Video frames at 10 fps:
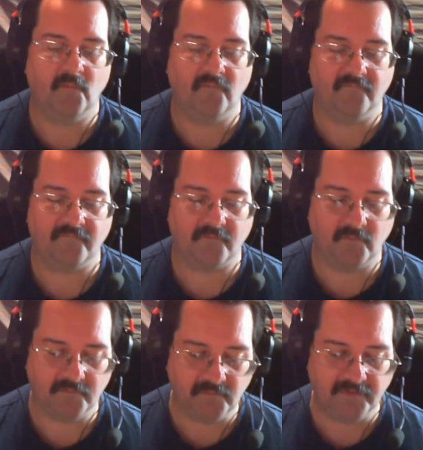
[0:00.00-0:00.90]
For
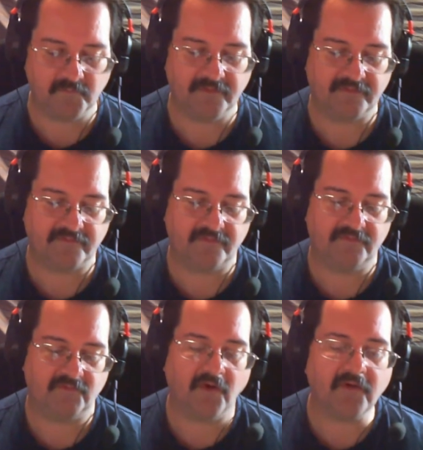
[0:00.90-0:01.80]
1 white, 1 other,
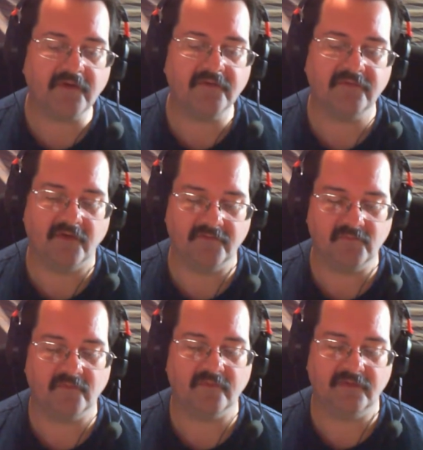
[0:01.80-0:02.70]
target
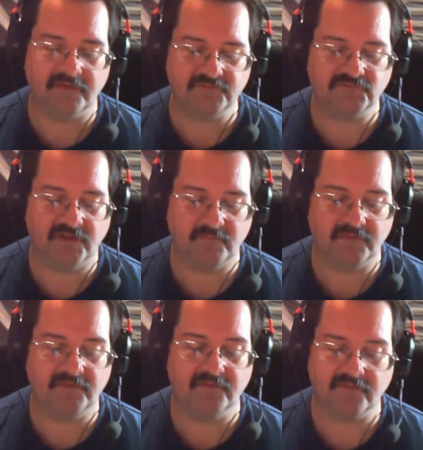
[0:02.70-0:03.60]
non-aura
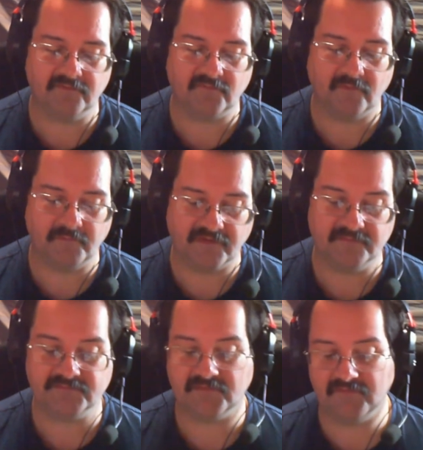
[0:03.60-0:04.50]
enchantment you control
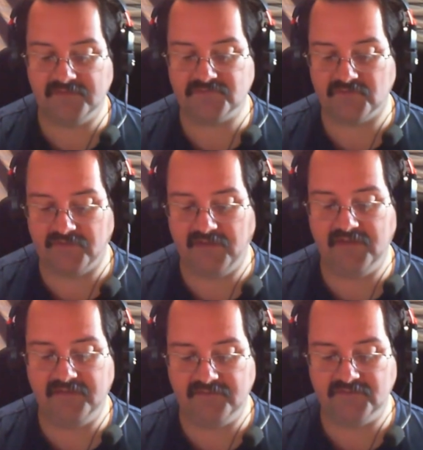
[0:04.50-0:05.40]
becomes a creature
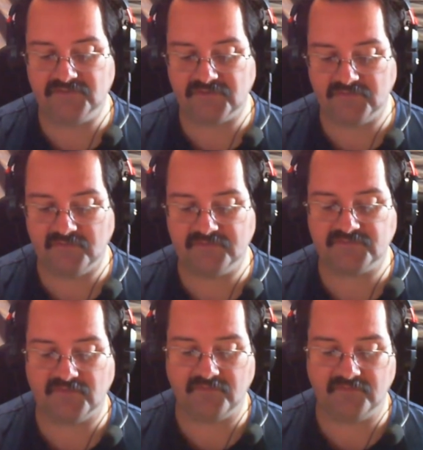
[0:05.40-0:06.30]
in addition to
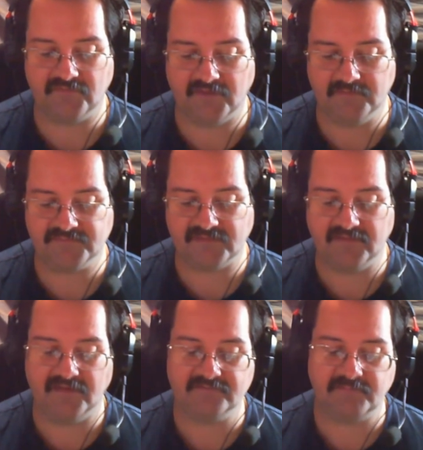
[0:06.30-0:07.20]
its other types
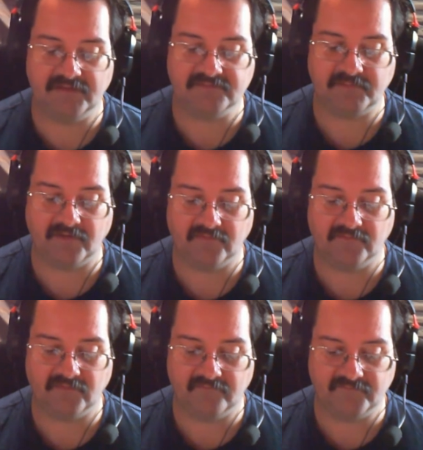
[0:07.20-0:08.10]
and has base power
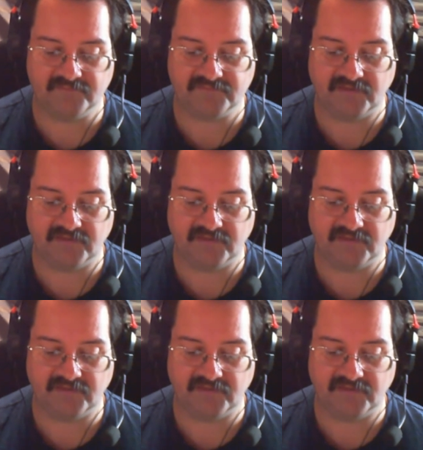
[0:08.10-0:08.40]
and toughness